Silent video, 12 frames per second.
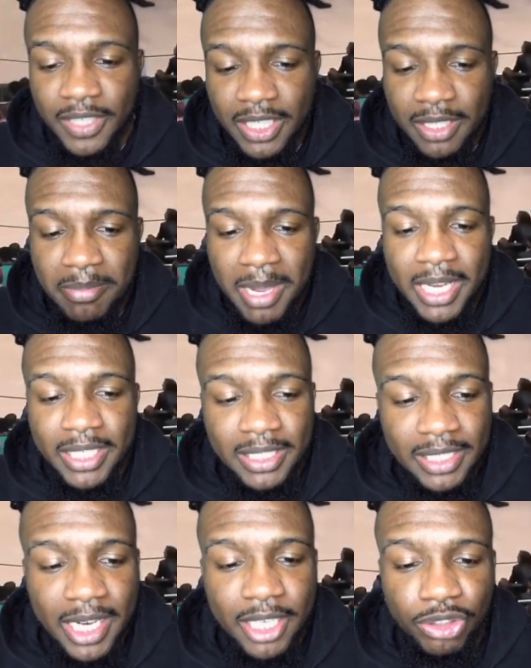anybody
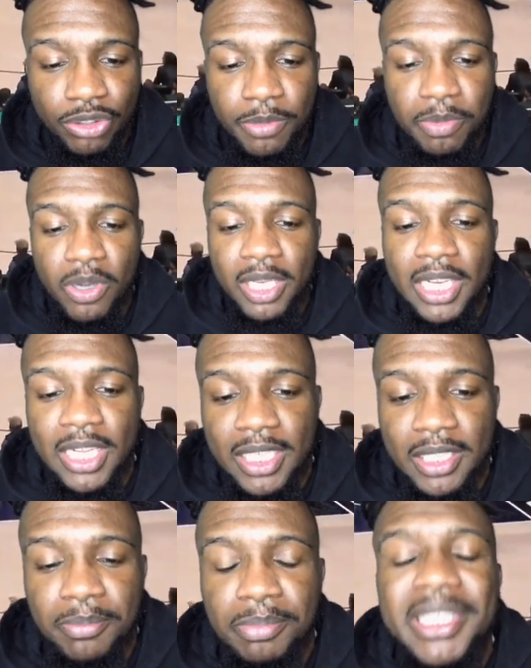is at the three-point
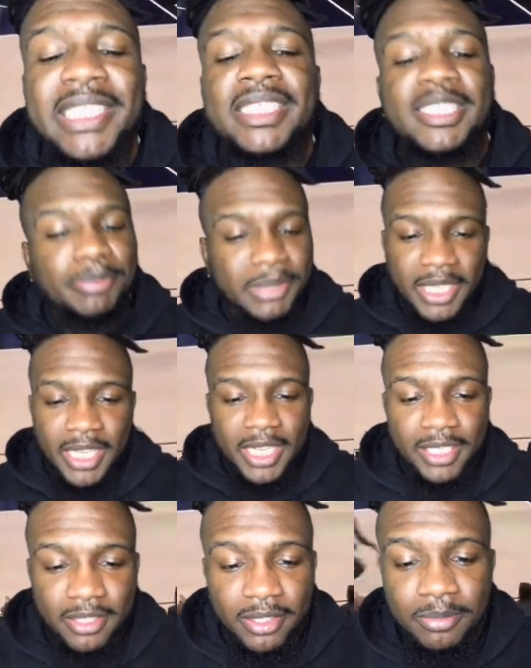line, please put a
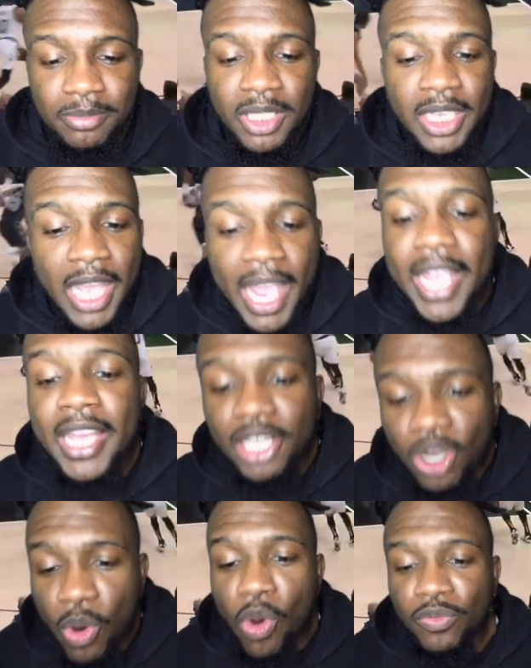hand up and
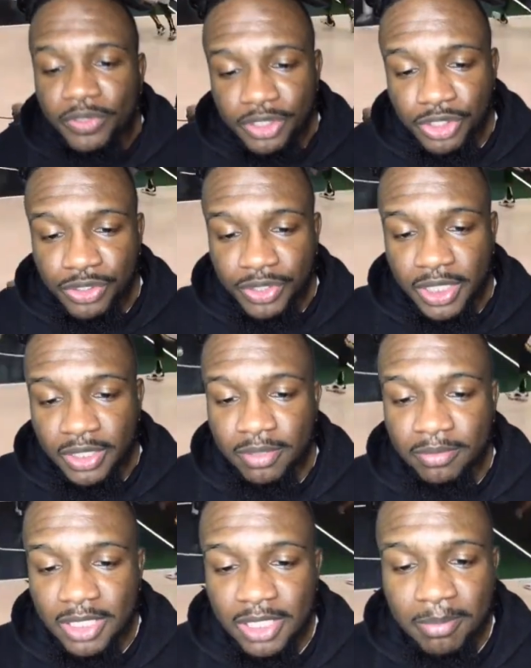go over the screen.
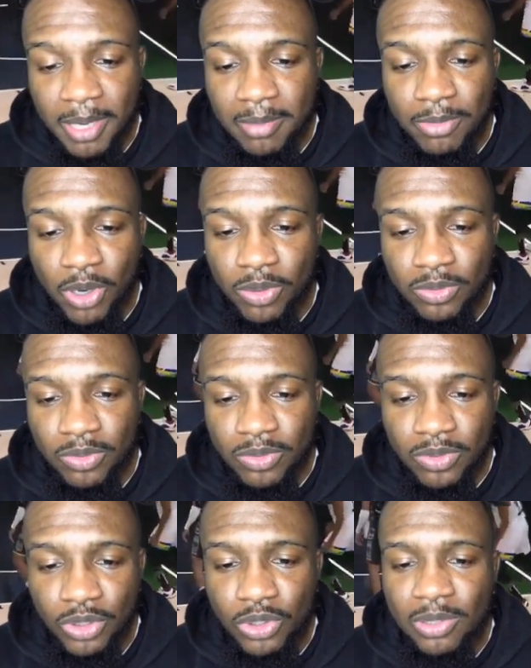Just make them go
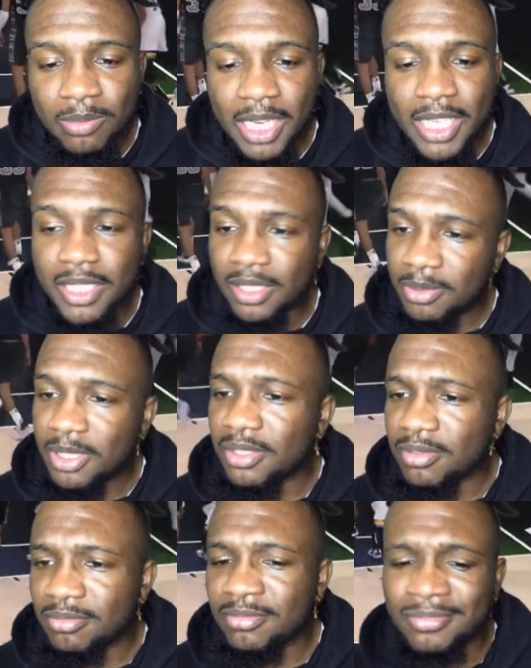do some layups.
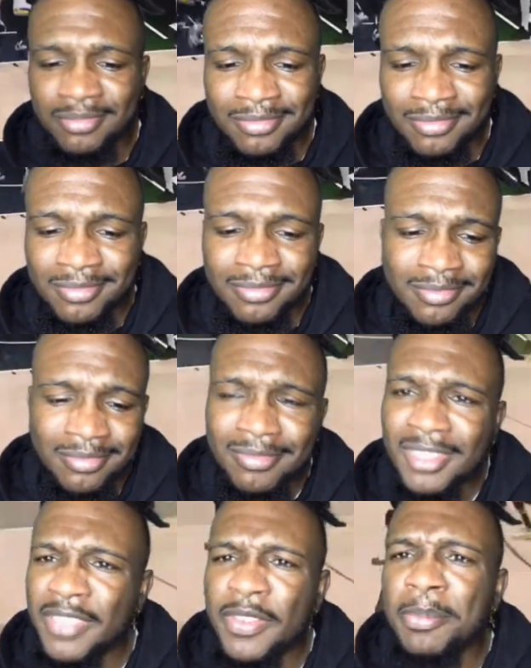
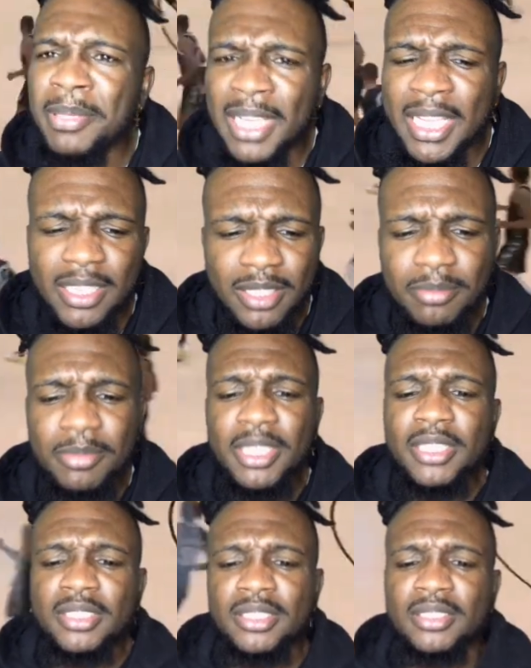Give up a layup.
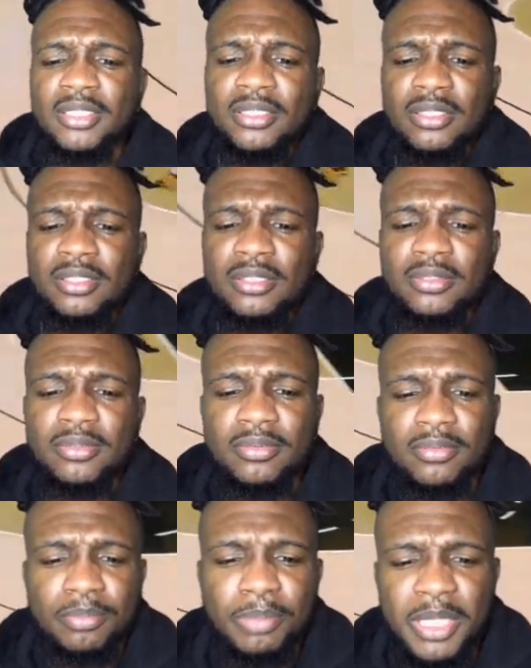
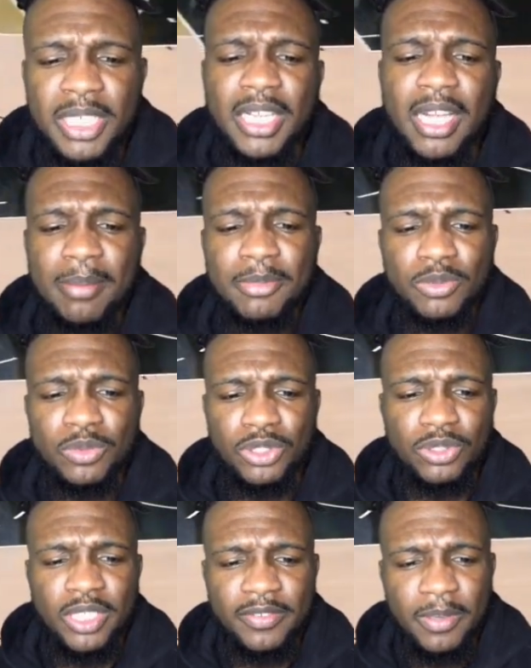Put in the comments, would
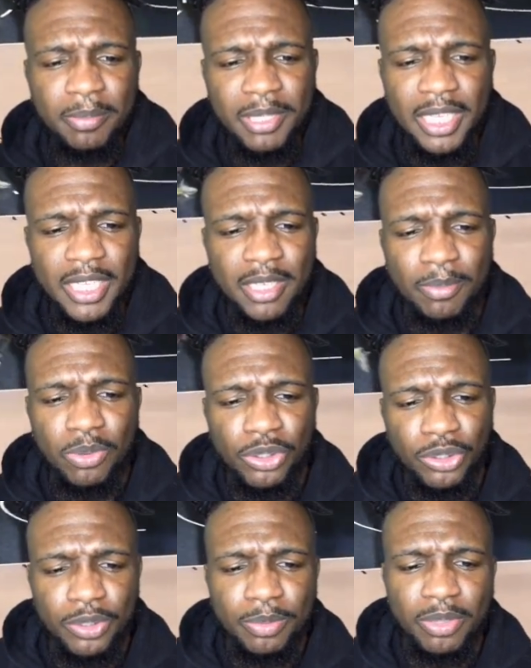you give up a layup or a
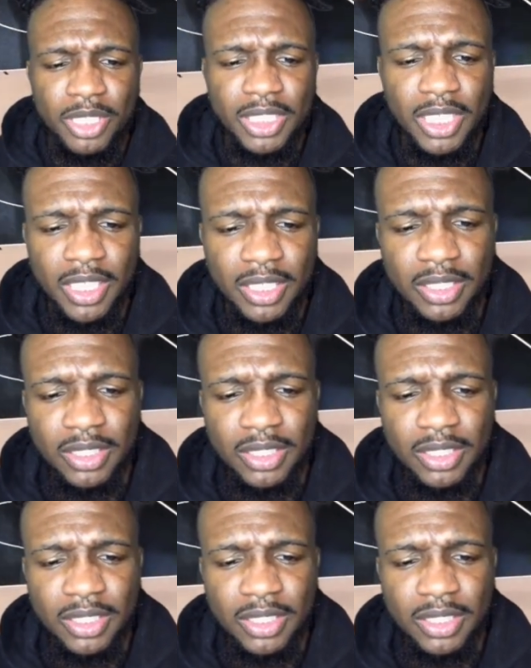three-point shot?